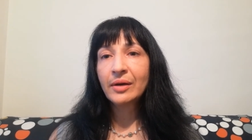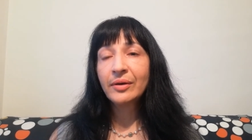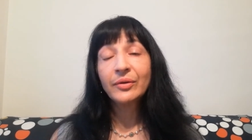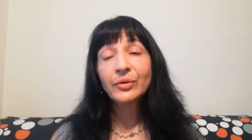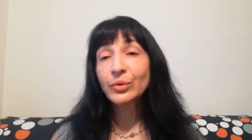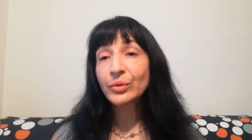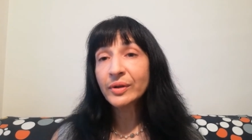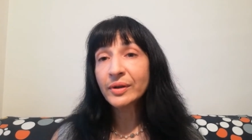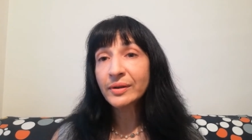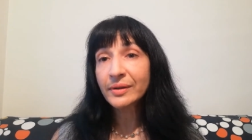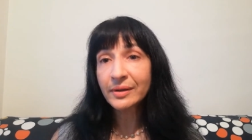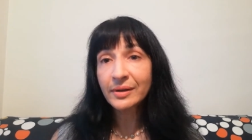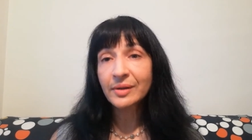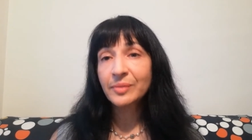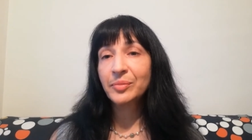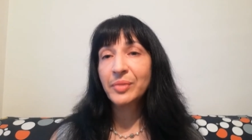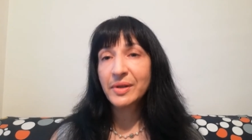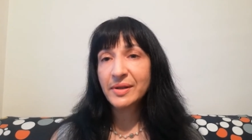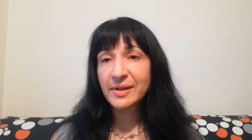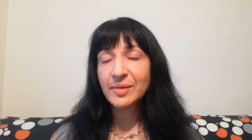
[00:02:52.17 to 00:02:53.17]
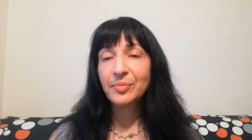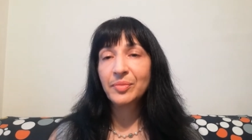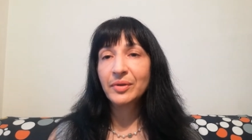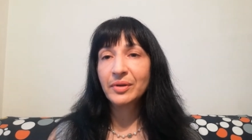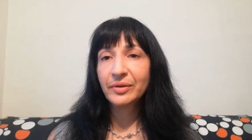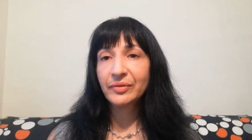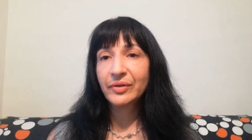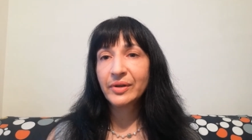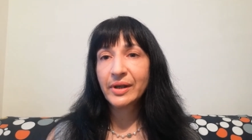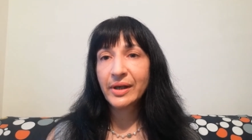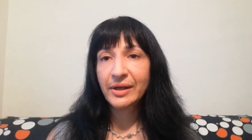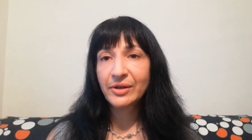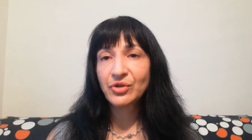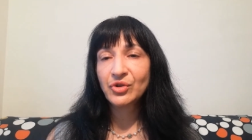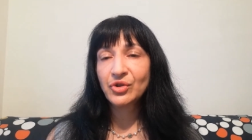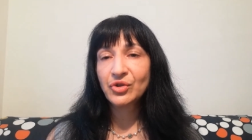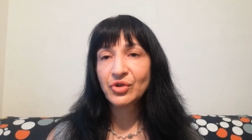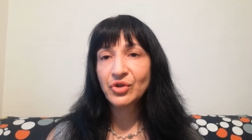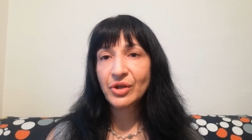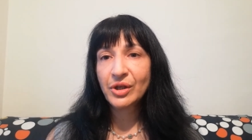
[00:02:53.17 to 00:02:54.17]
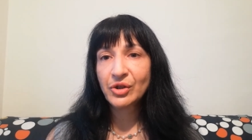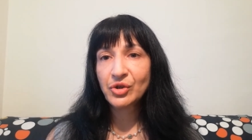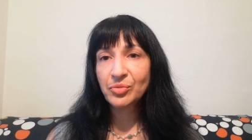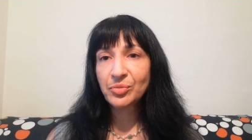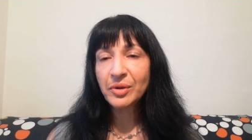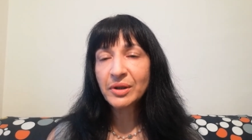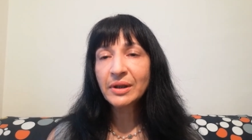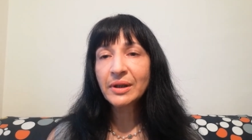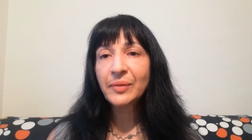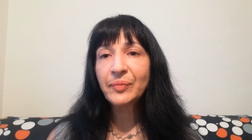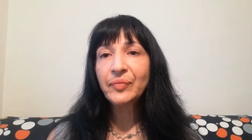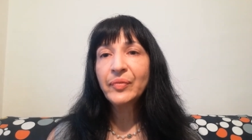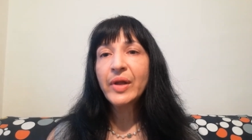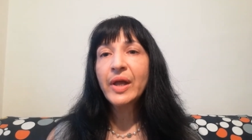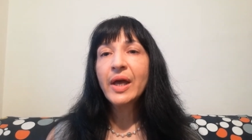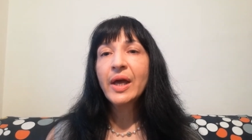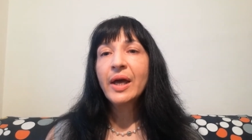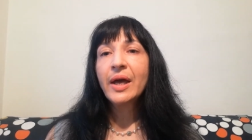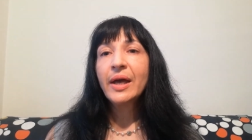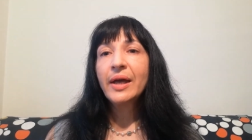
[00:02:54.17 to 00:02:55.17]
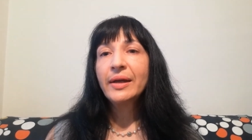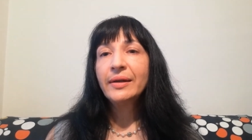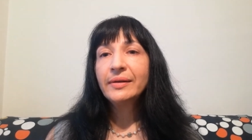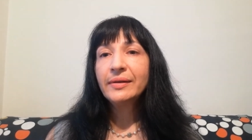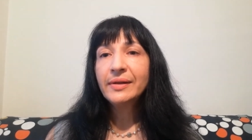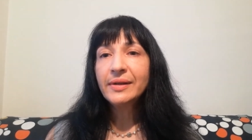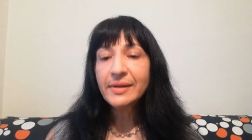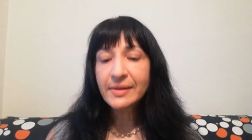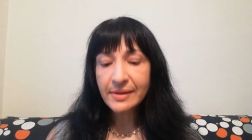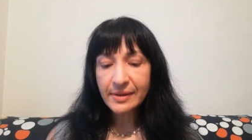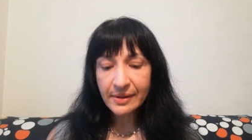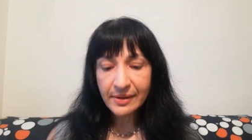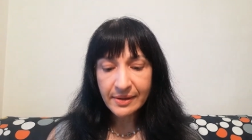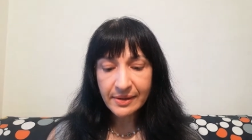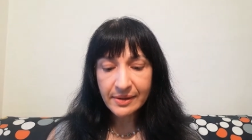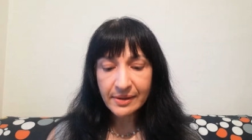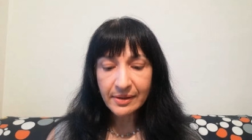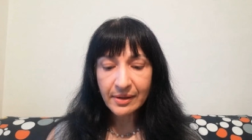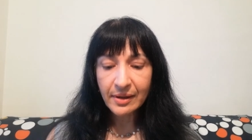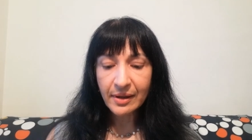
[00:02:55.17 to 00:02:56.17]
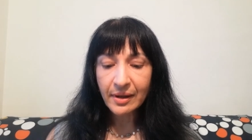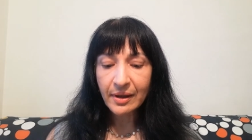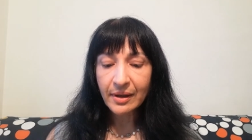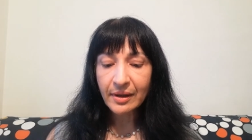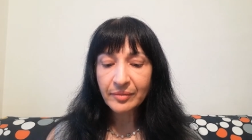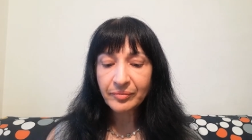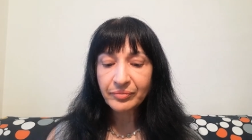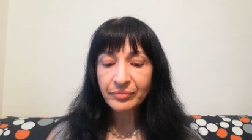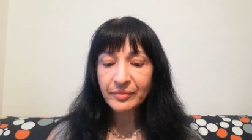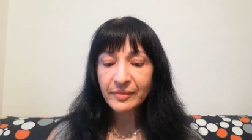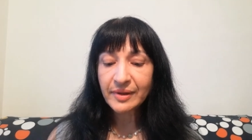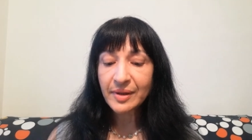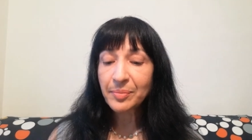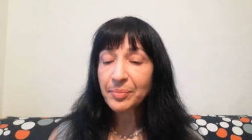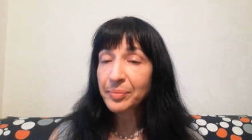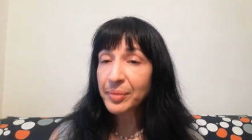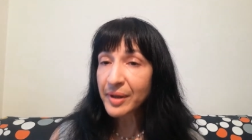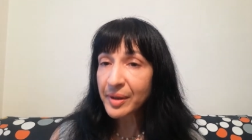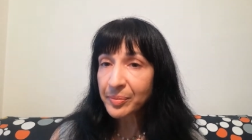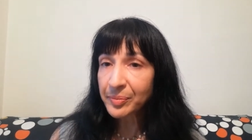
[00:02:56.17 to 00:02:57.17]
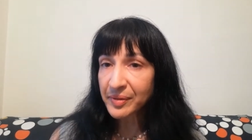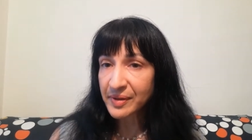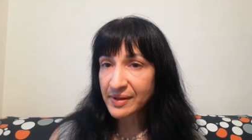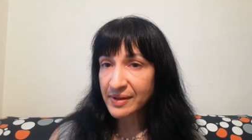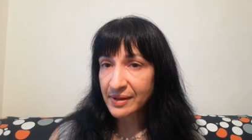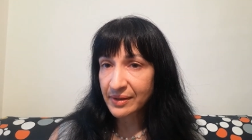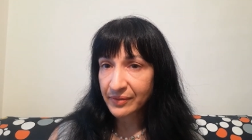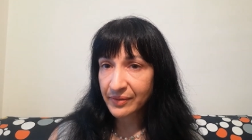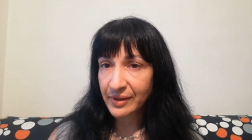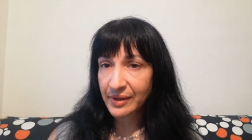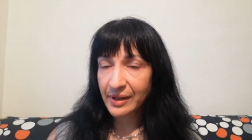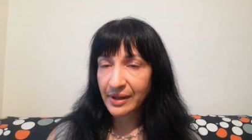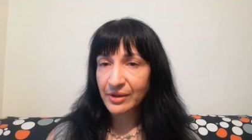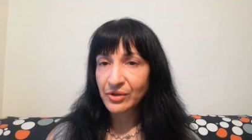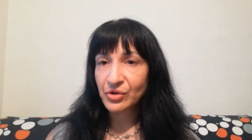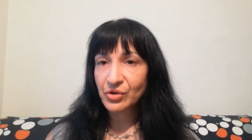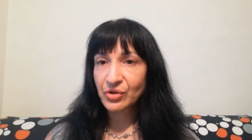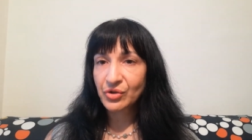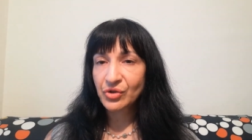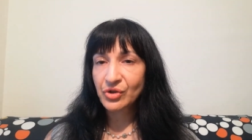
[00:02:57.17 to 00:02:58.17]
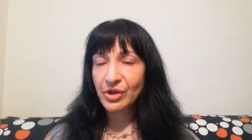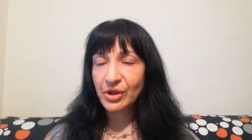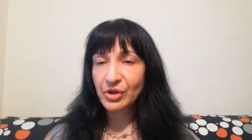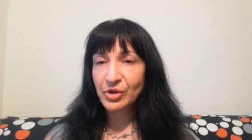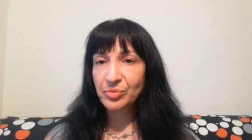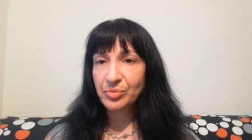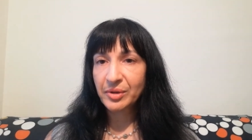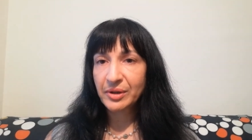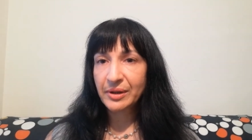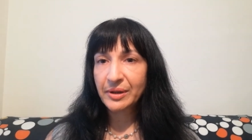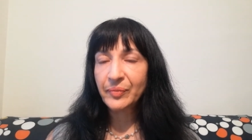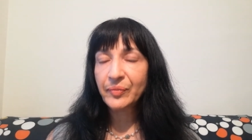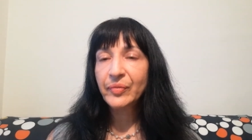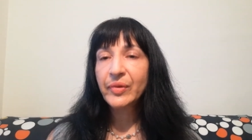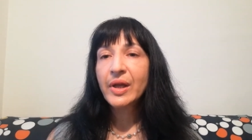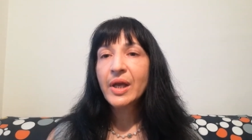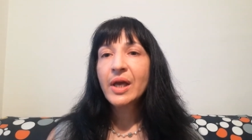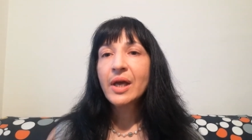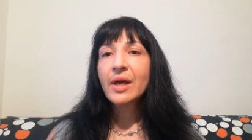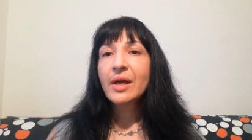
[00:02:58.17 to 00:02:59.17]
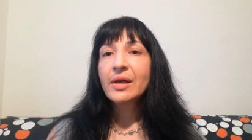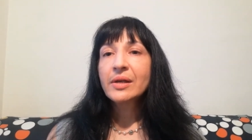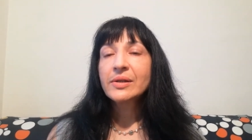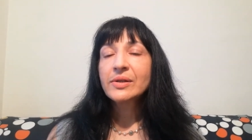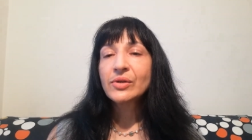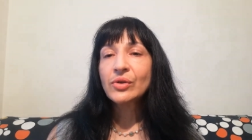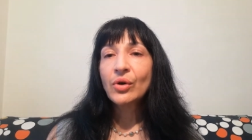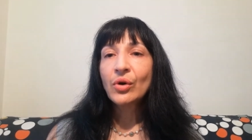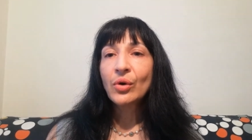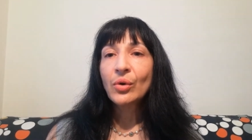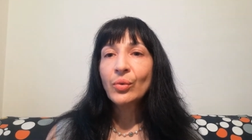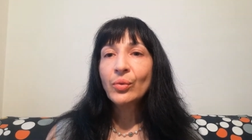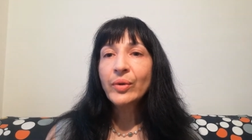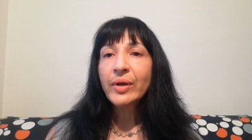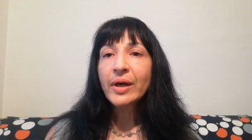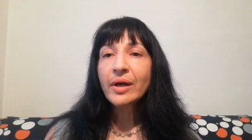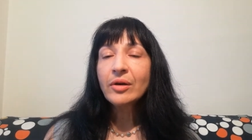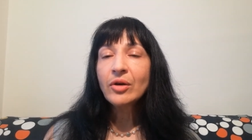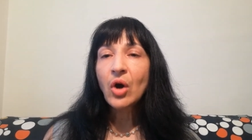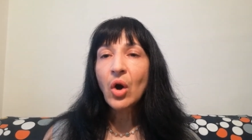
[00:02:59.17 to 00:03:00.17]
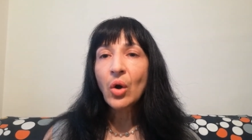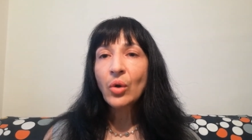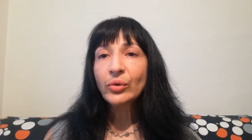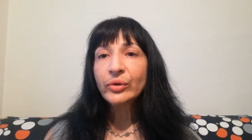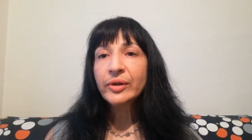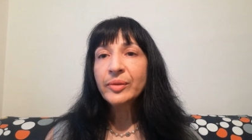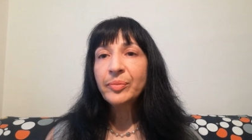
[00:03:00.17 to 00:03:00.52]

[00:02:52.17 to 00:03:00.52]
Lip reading: to the third principle of the righteous judgment, and this is the purpose of the righteous judgment. So we are called